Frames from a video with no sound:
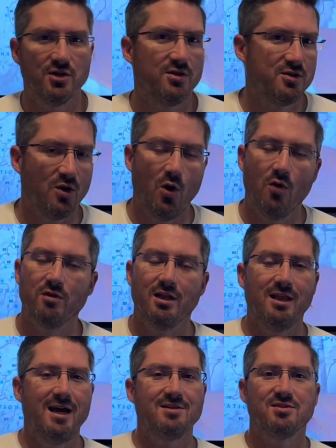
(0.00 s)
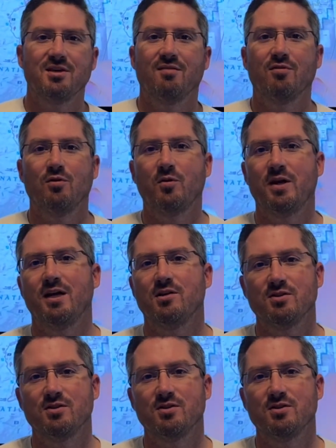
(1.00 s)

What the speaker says: So over the last several years,